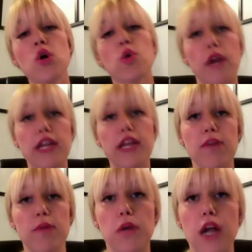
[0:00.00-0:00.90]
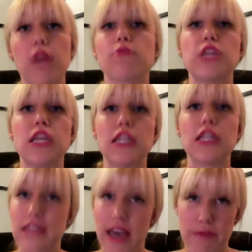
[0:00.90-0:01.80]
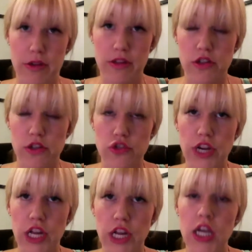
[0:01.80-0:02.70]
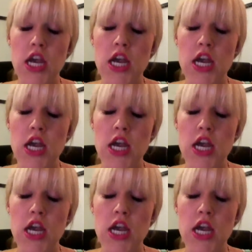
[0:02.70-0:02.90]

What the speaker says: right now my workout routine is half marathon training.